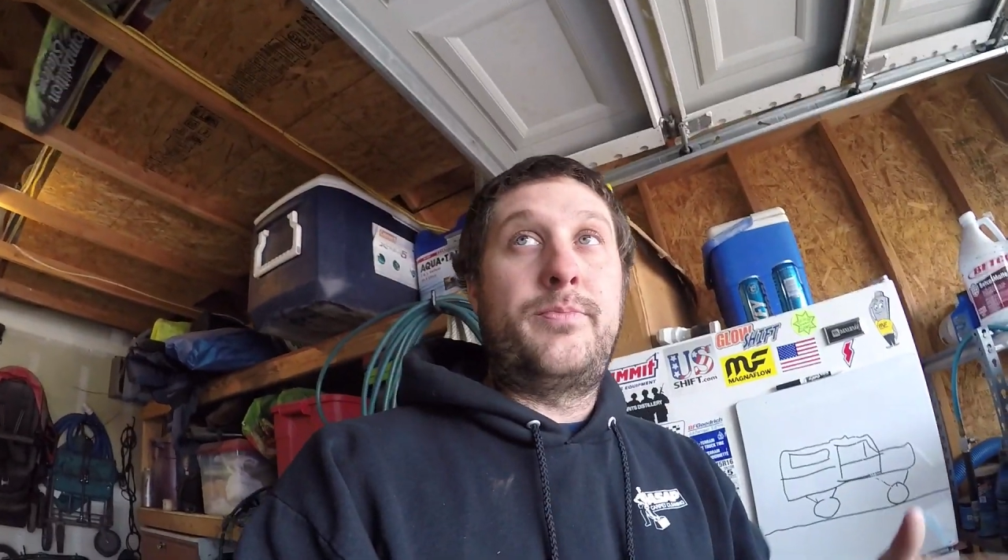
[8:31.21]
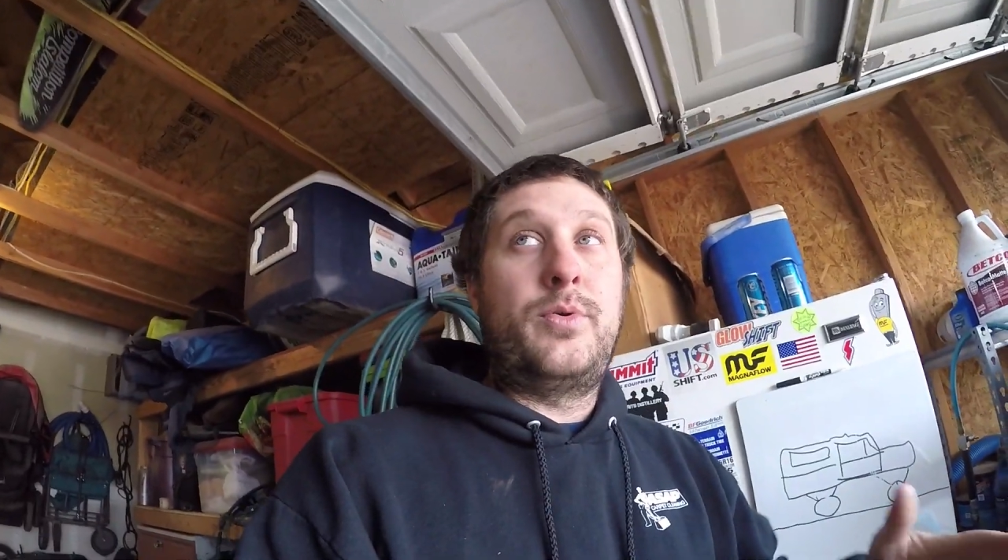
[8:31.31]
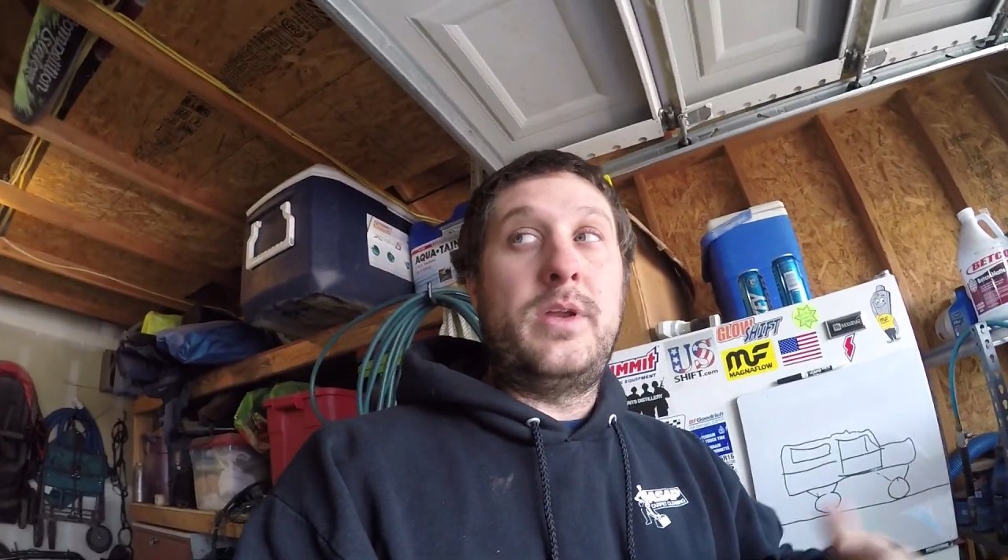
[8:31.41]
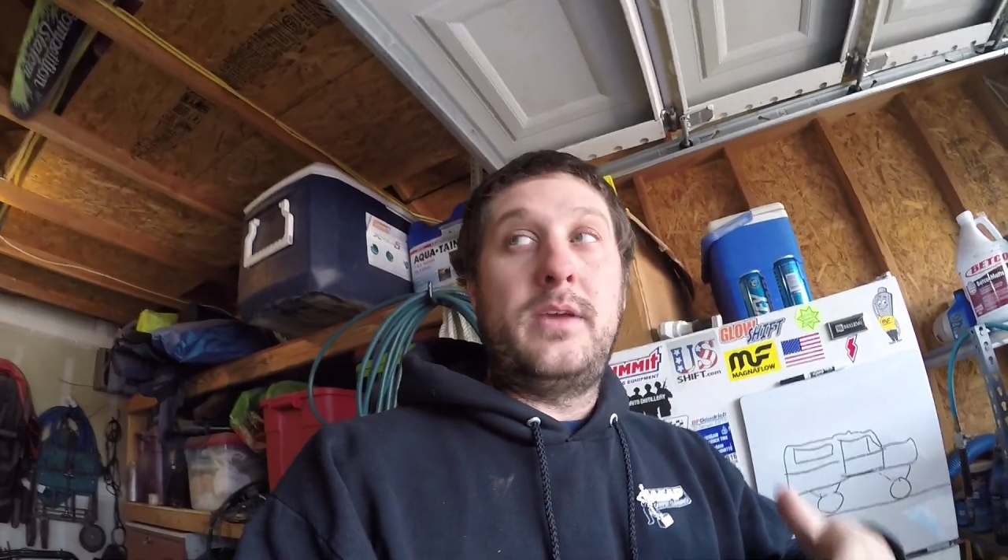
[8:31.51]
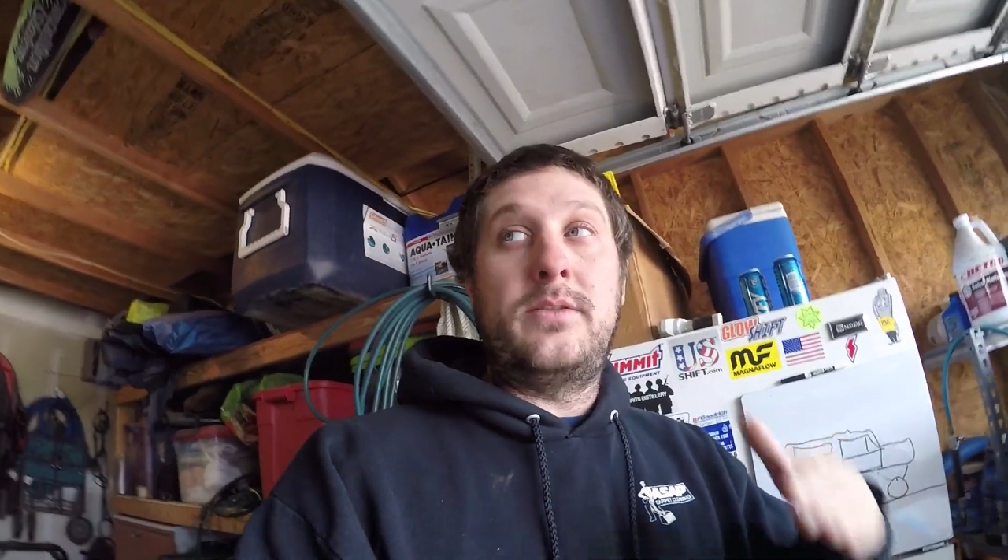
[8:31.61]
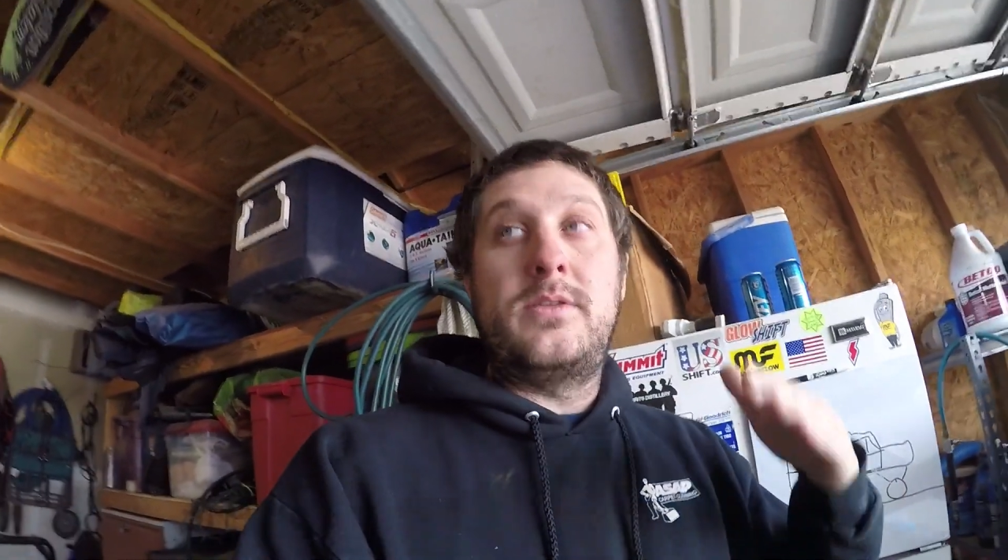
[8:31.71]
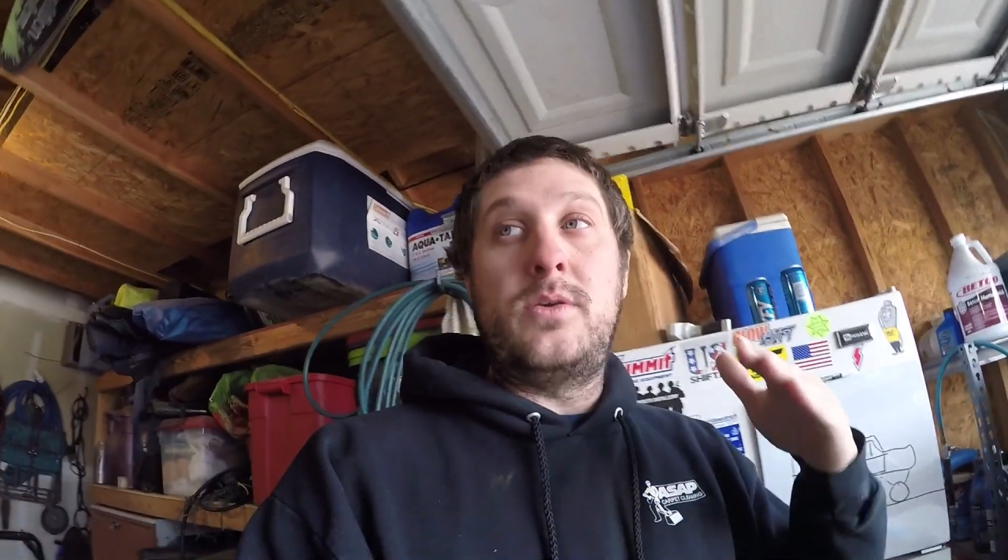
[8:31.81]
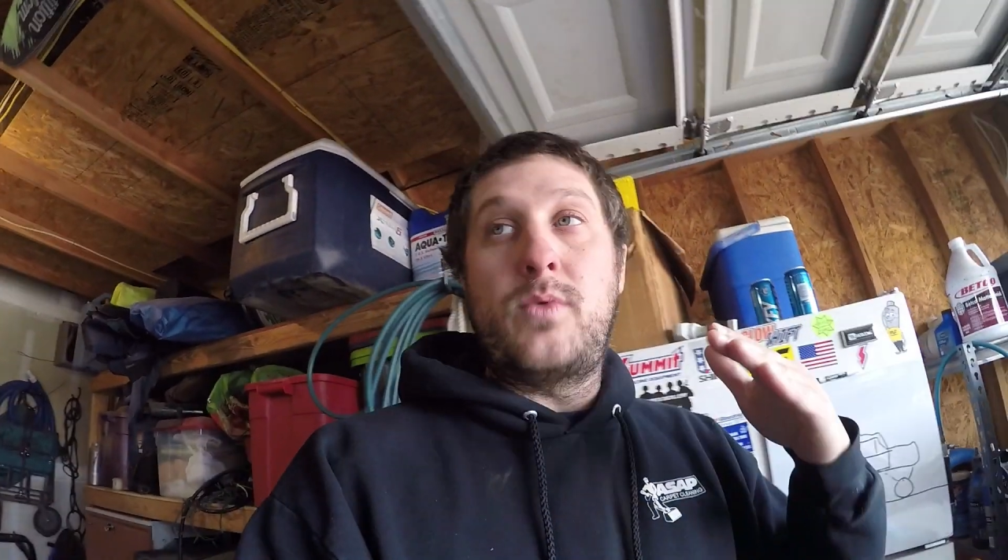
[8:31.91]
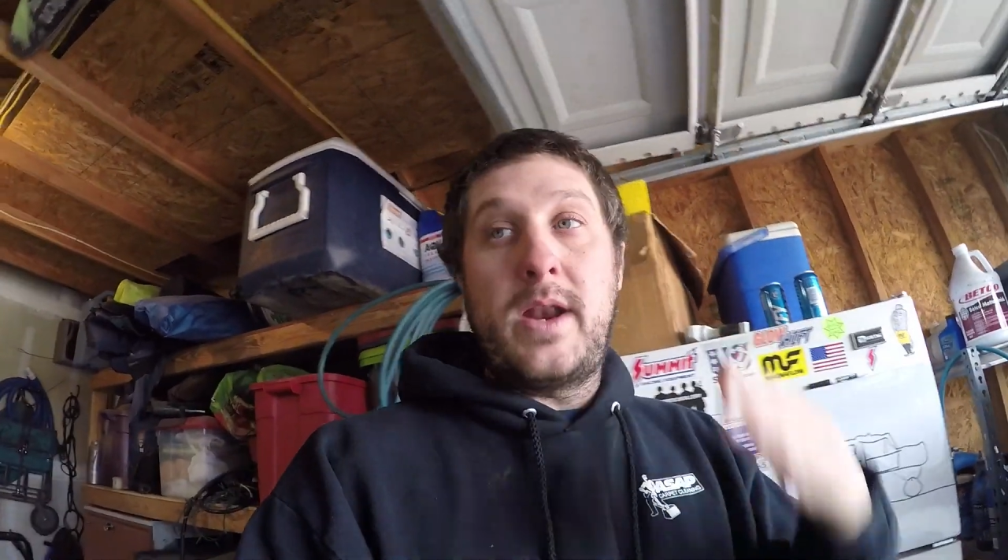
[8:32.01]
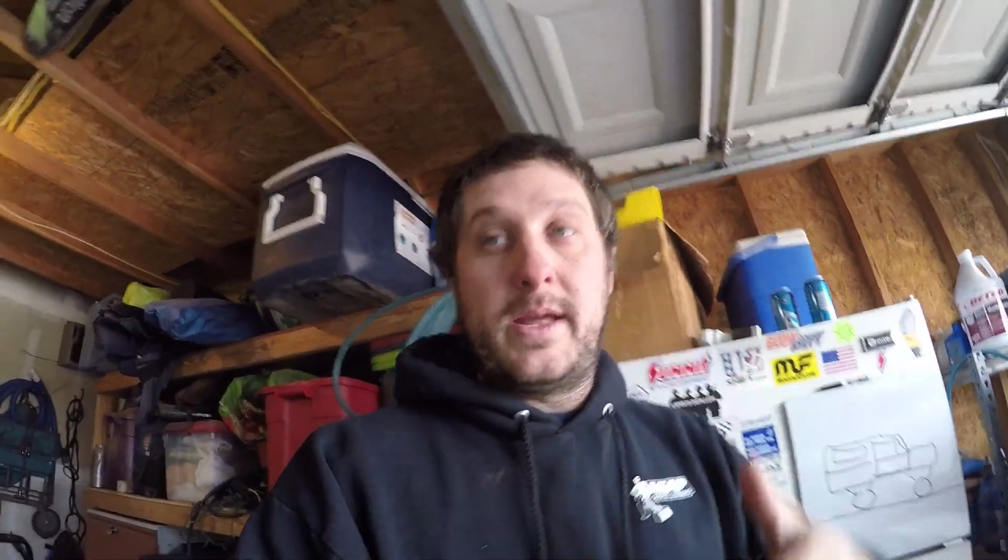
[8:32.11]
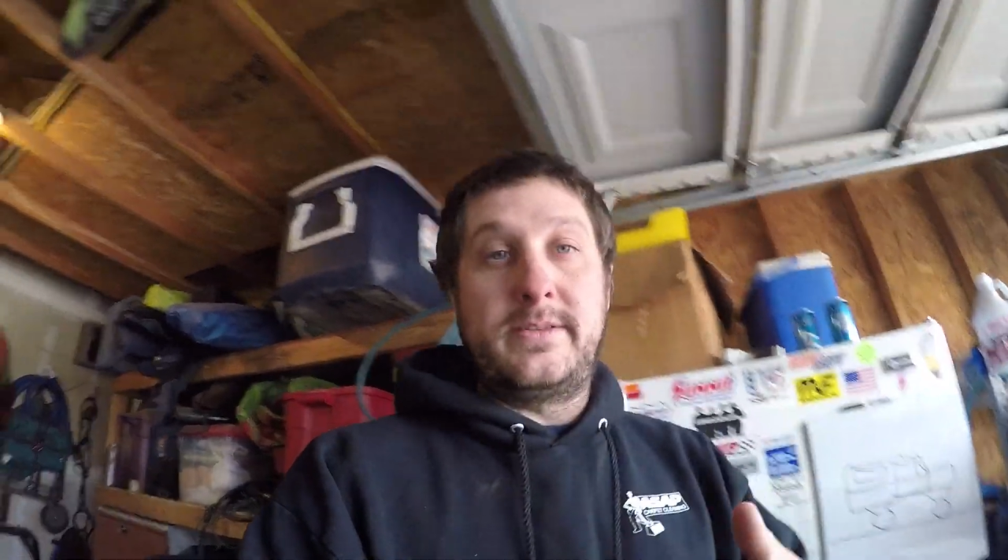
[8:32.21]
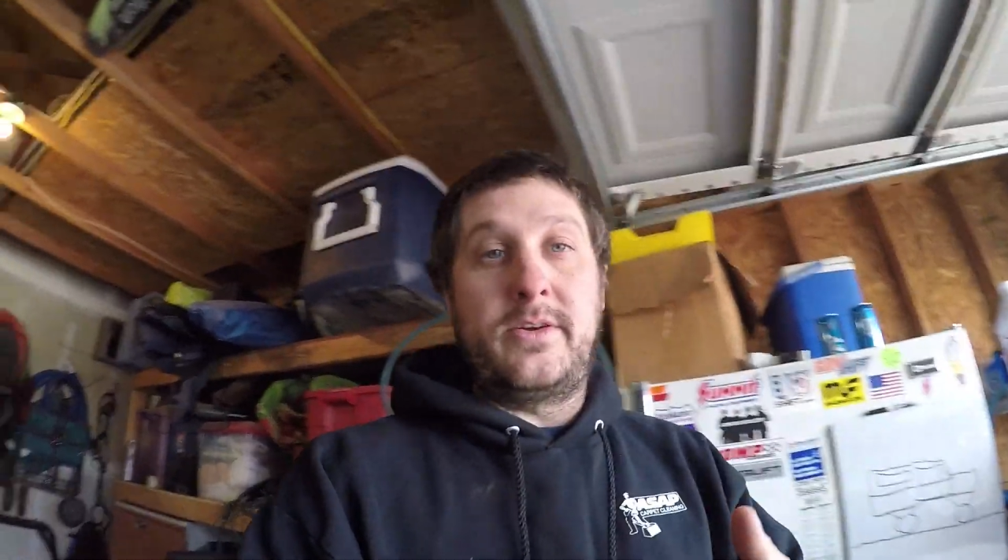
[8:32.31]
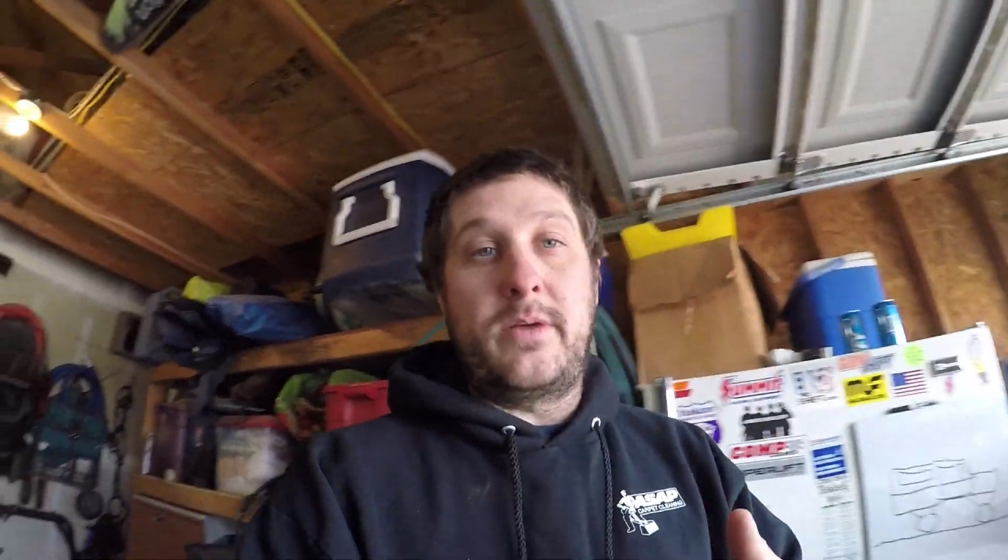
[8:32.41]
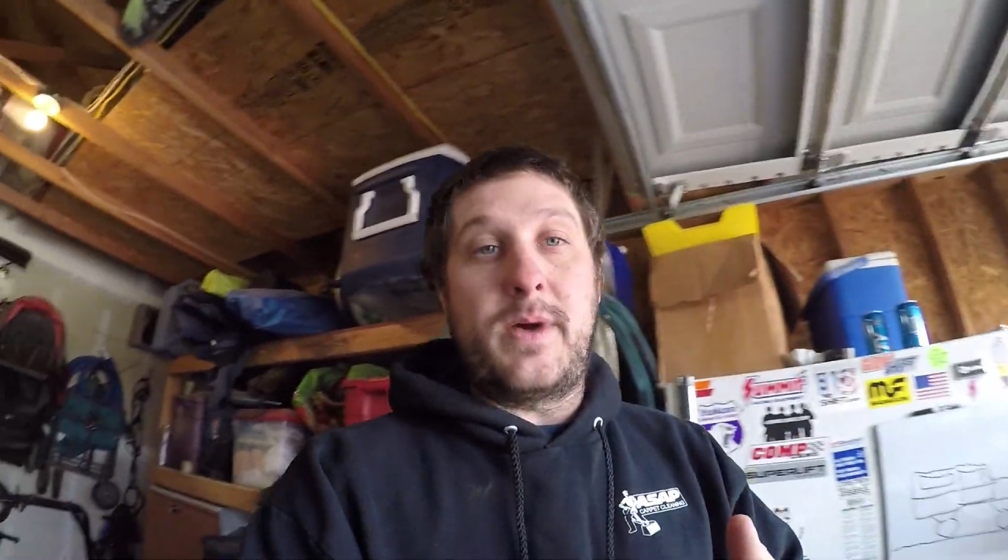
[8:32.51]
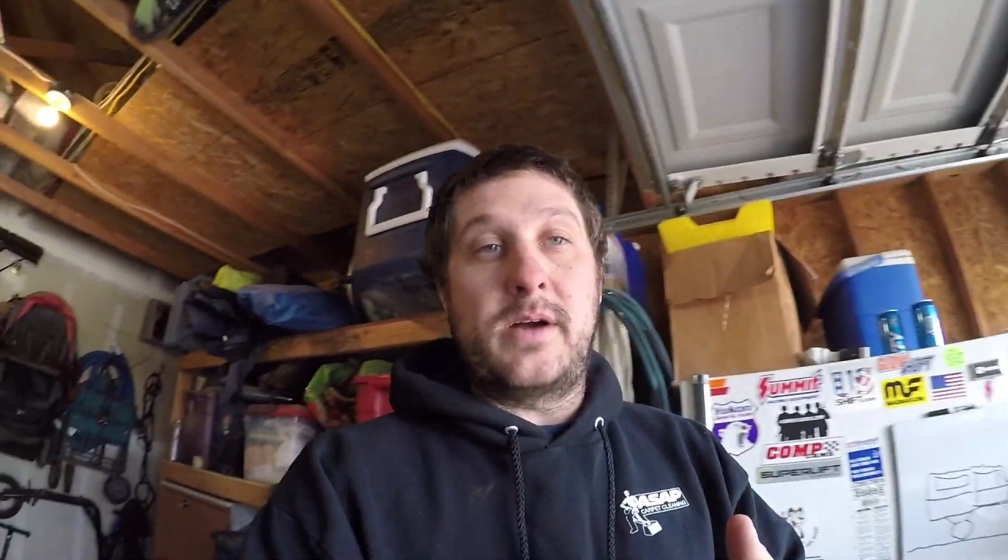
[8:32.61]
putting the redhead
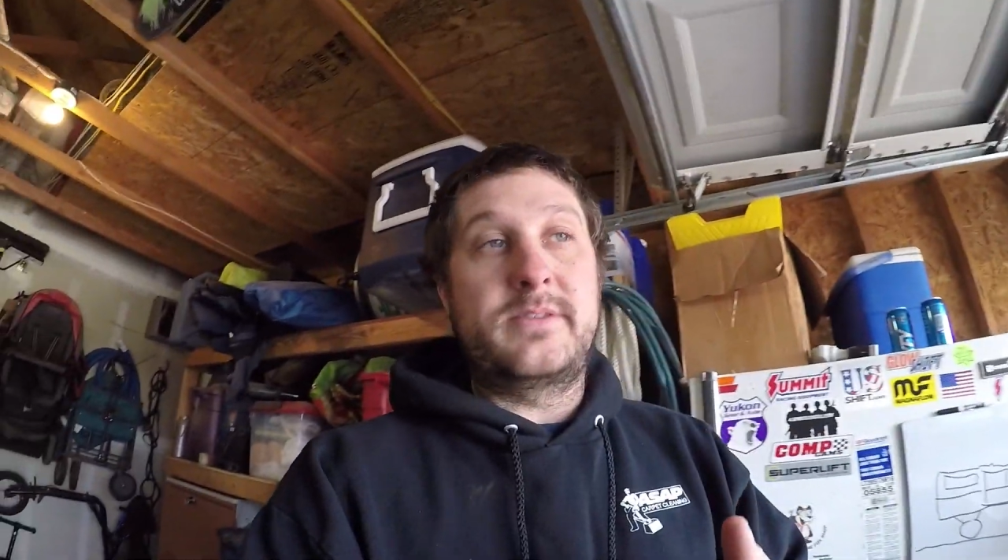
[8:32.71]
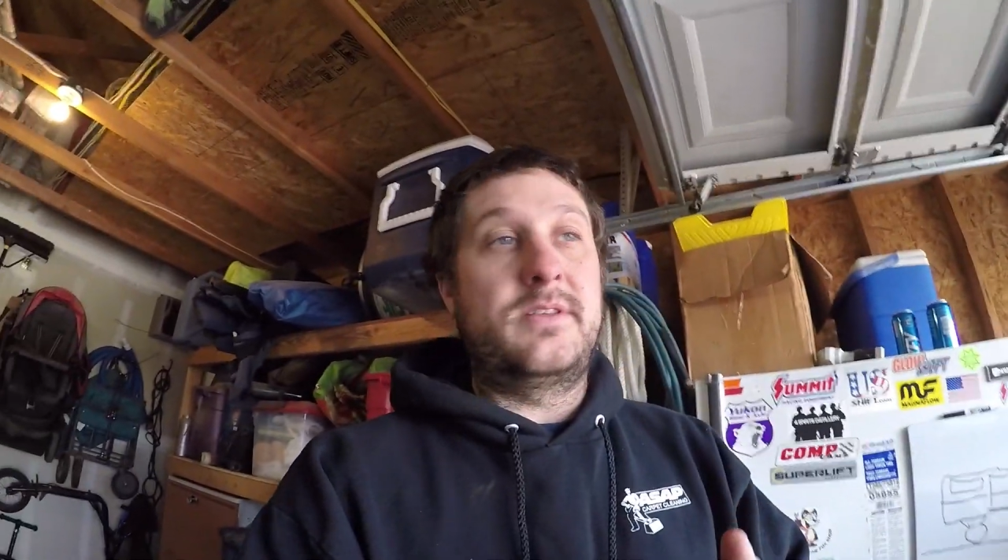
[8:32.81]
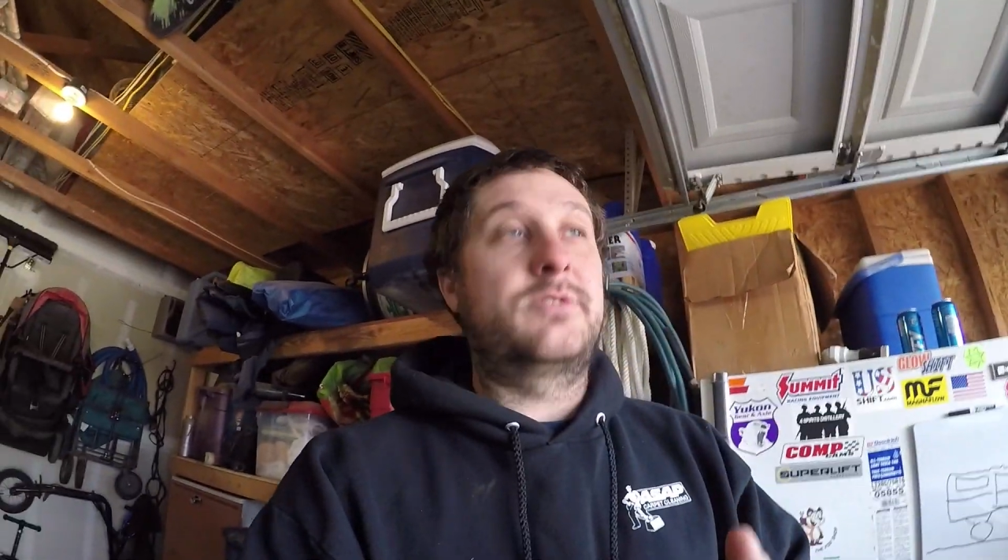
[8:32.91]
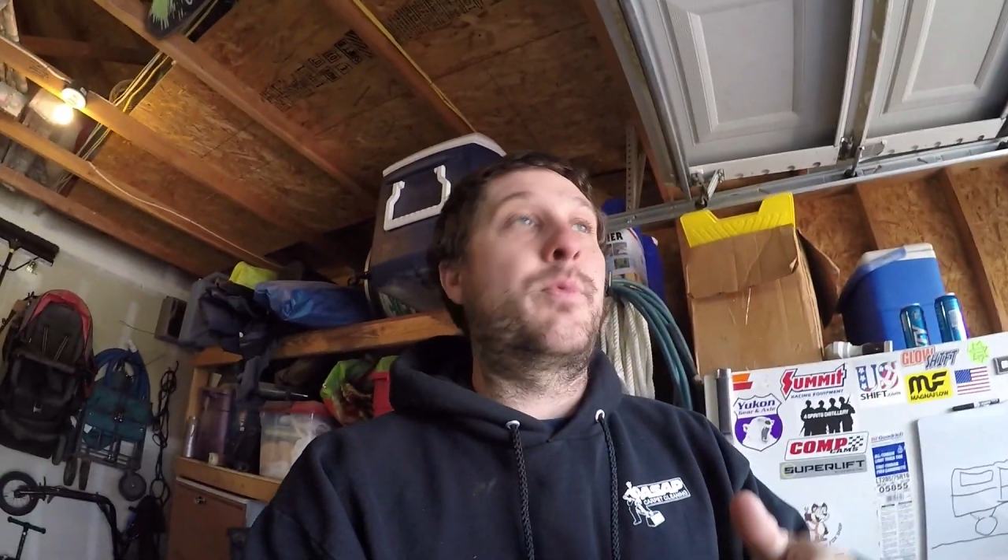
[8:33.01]
steering box in this